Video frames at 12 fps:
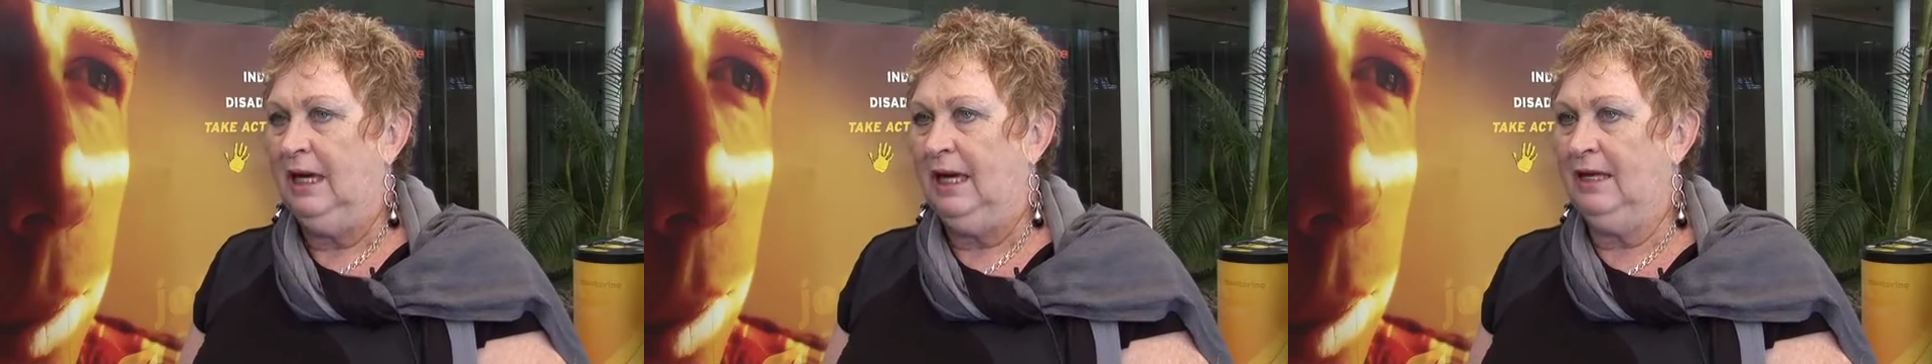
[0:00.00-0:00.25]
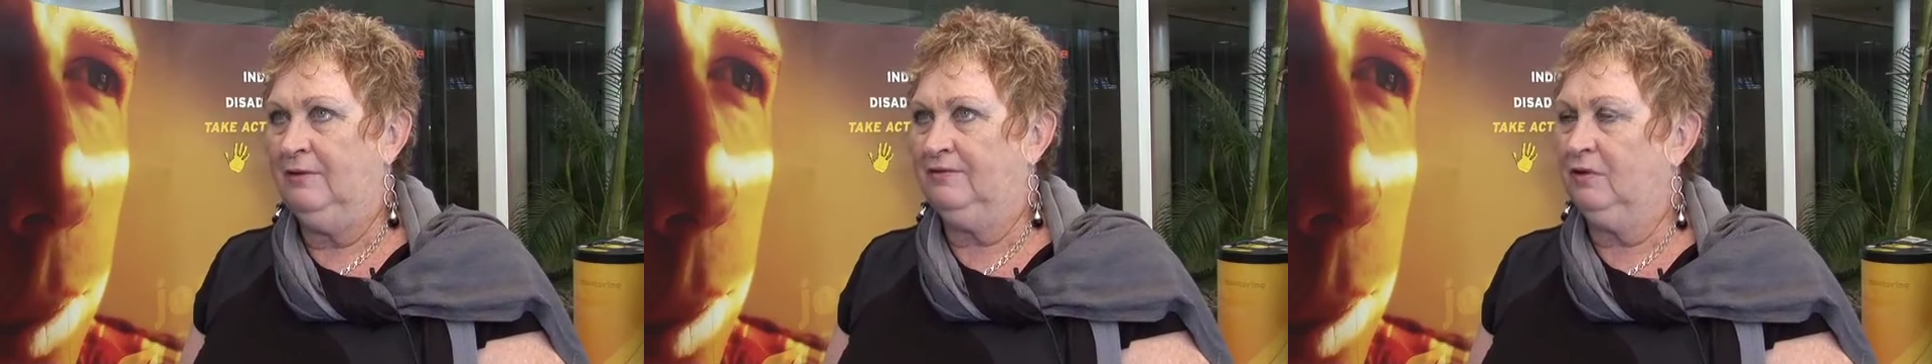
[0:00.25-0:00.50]

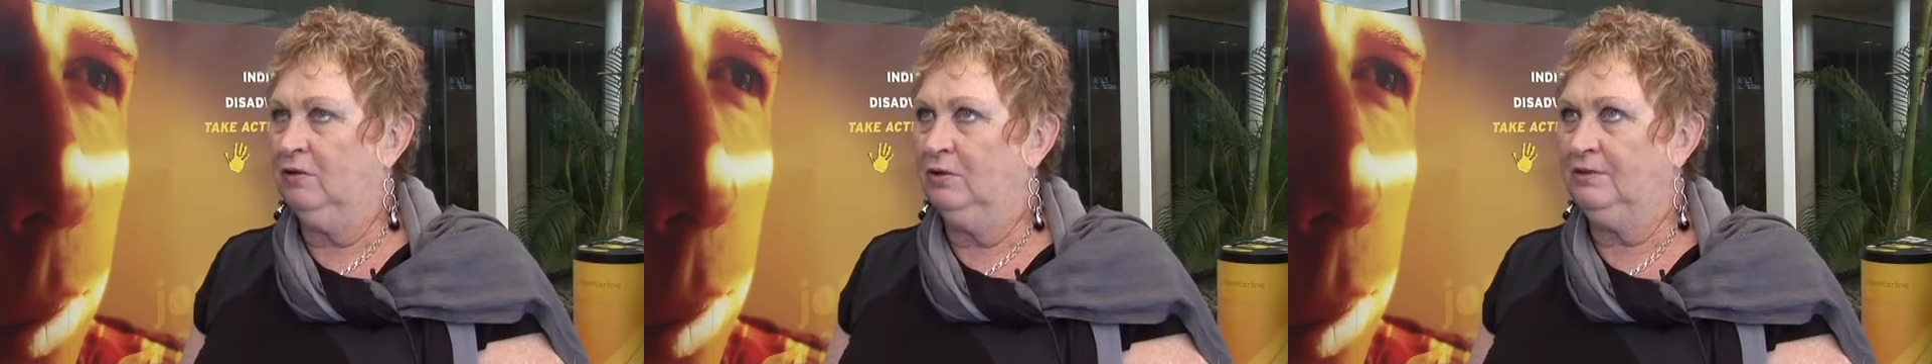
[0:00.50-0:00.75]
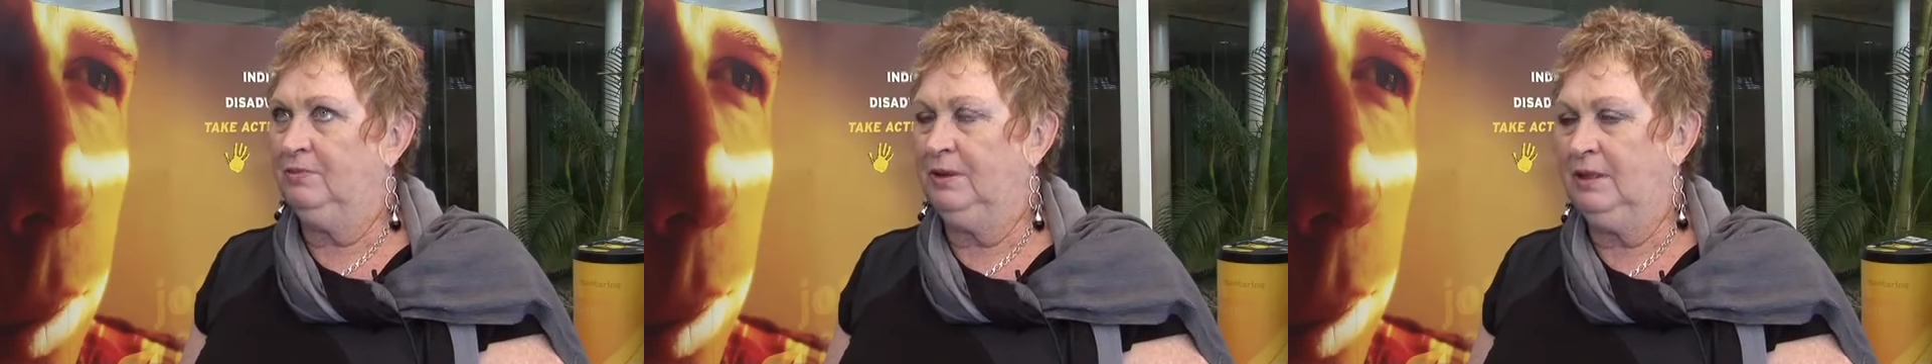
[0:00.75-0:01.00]
and of
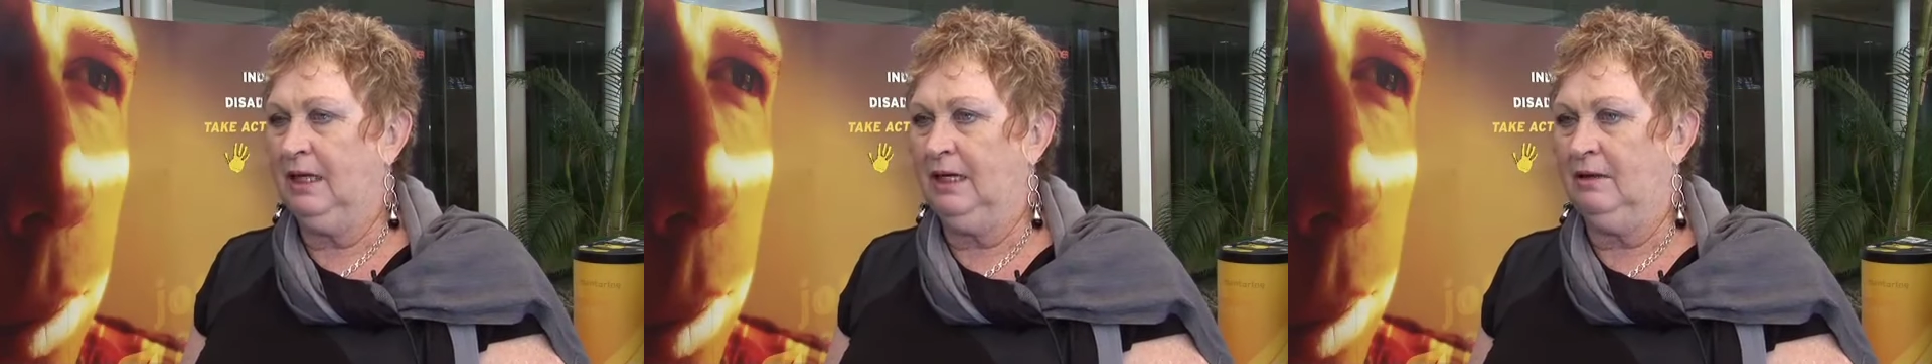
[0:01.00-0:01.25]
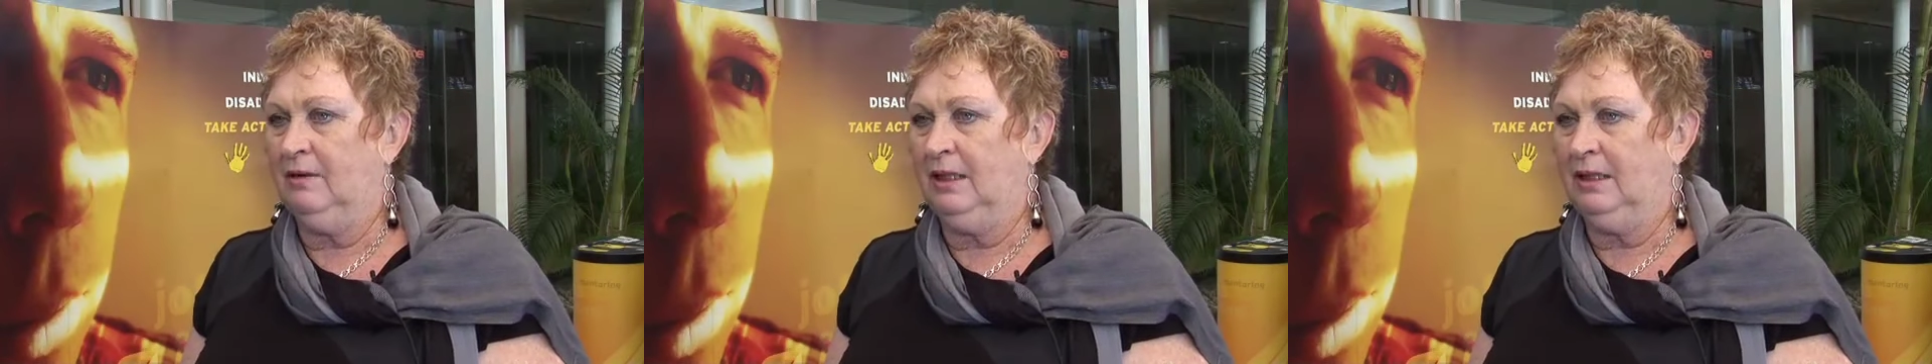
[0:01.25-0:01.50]
course, with
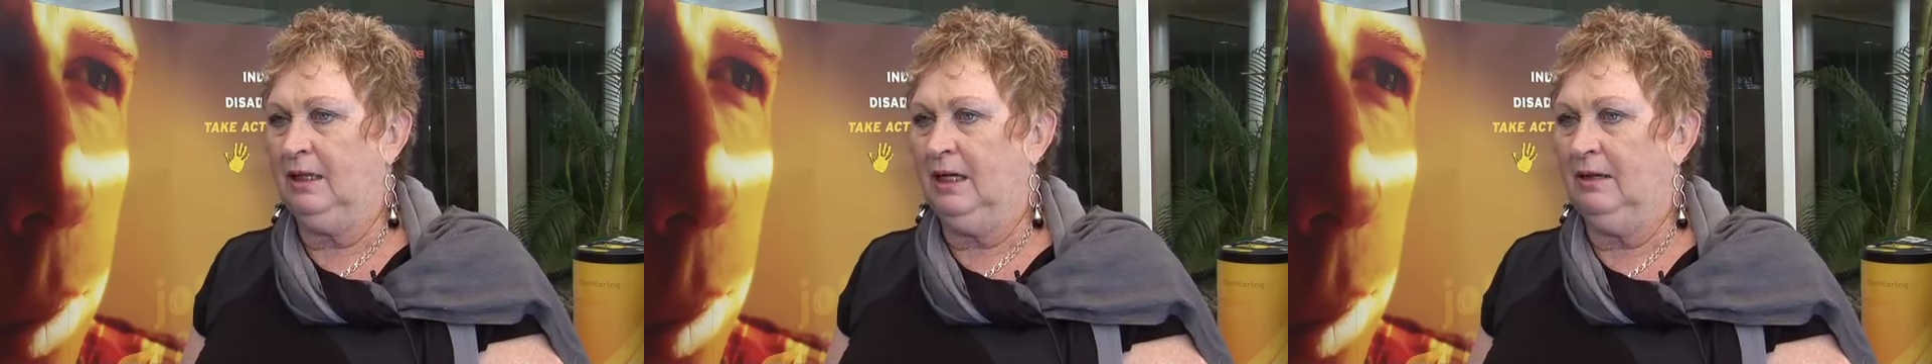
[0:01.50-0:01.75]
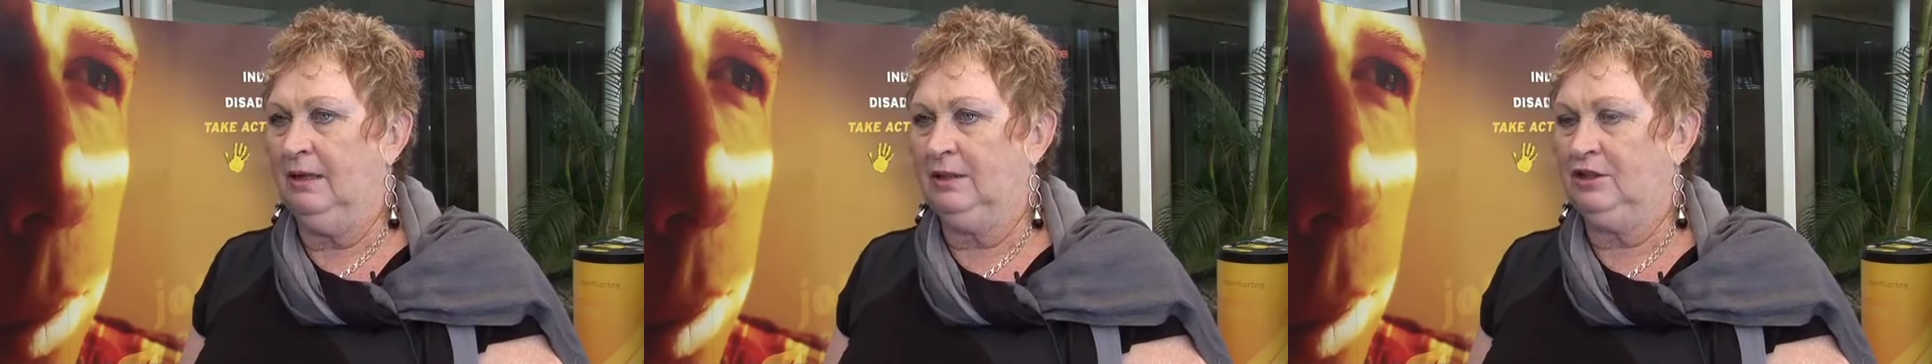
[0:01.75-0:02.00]
our
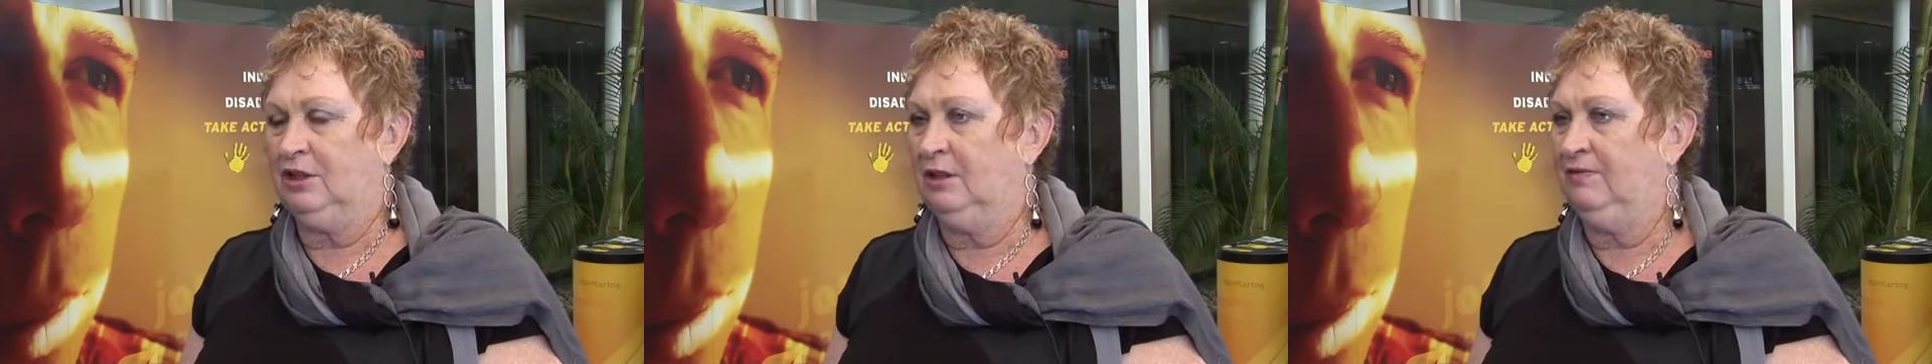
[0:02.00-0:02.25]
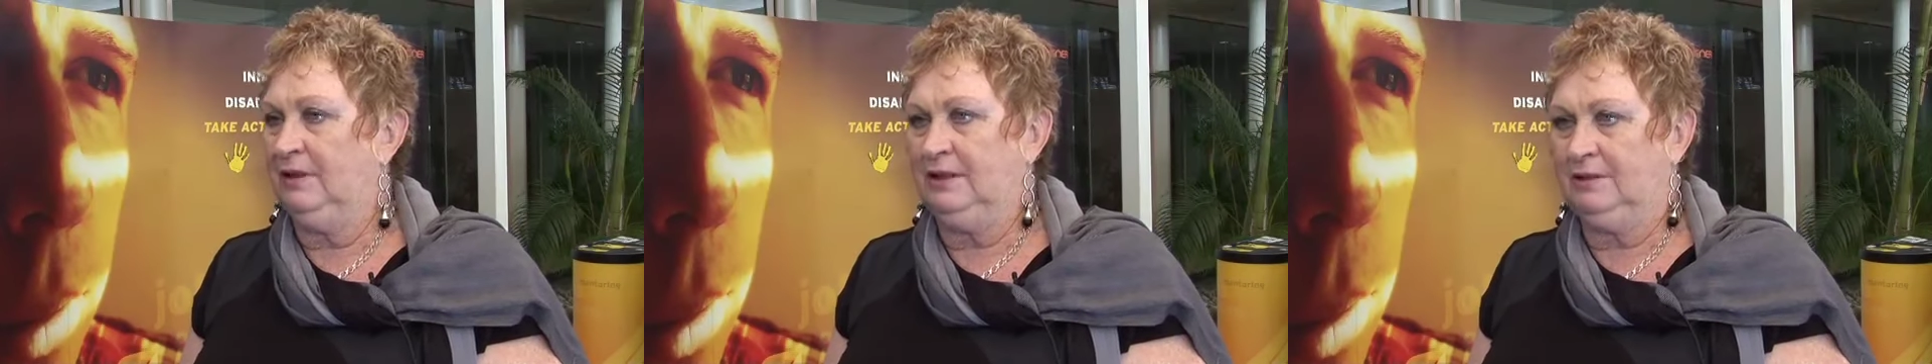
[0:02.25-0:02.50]
uh,
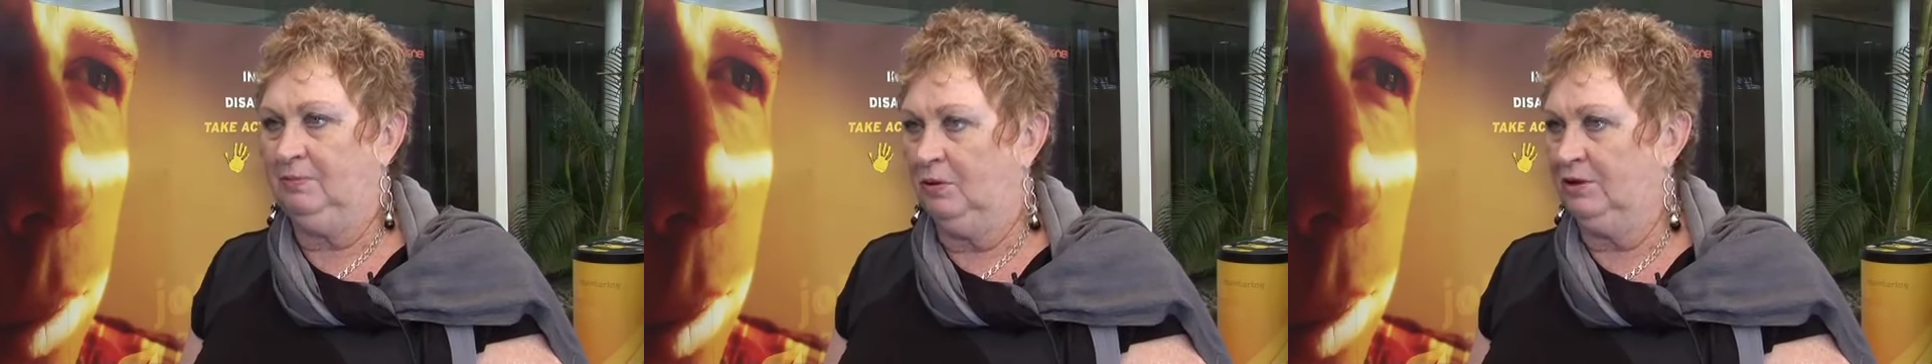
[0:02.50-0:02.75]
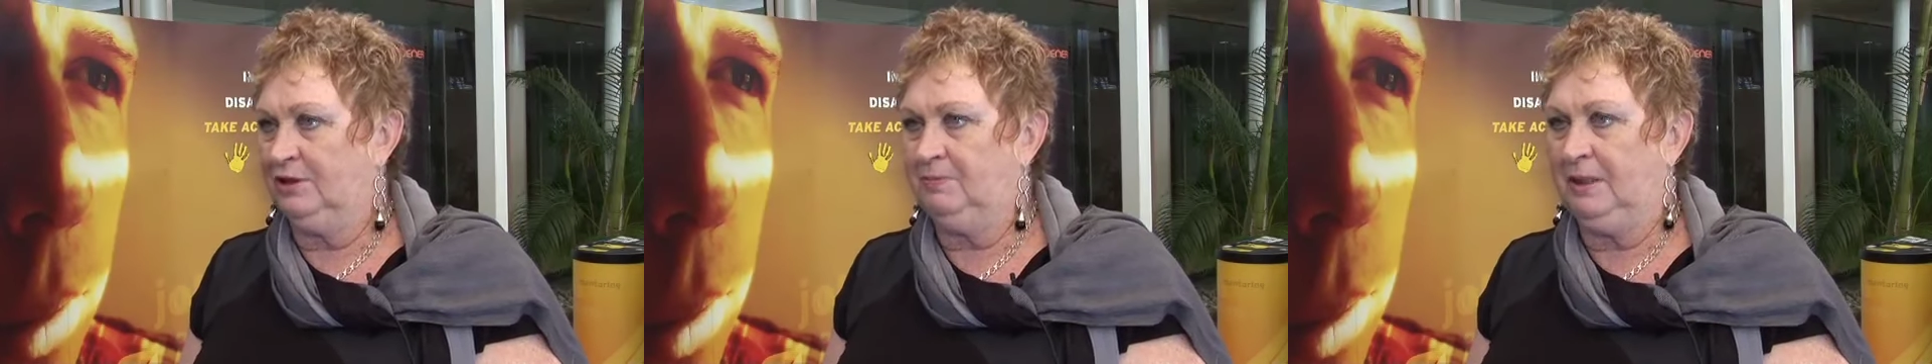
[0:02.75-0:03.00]
achieving
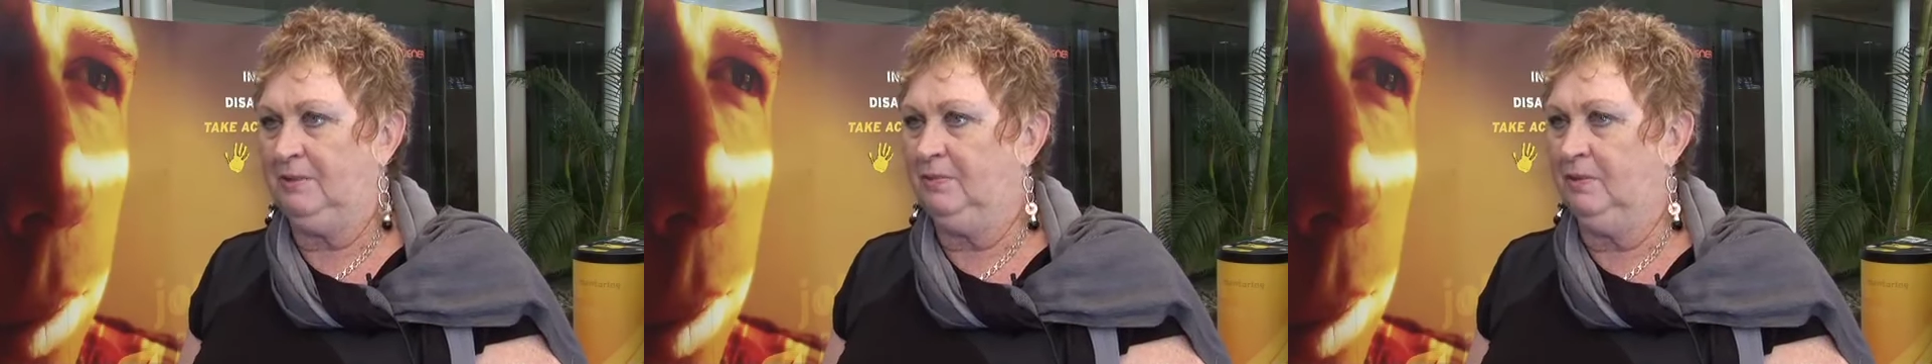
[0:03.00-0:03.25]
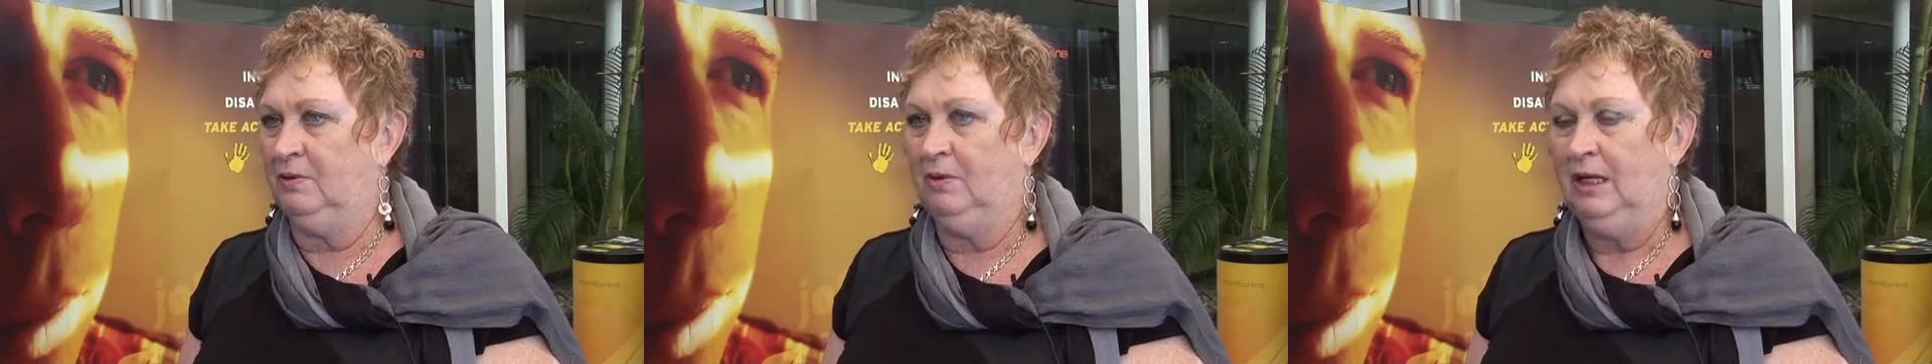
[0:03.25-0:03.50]
sports
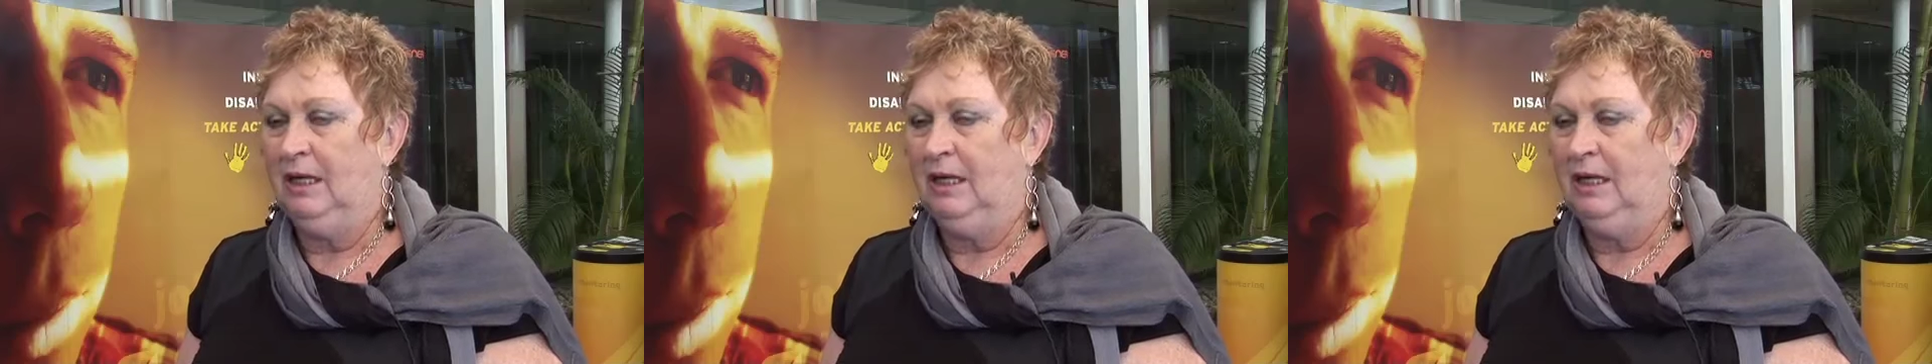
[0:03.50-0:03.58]
people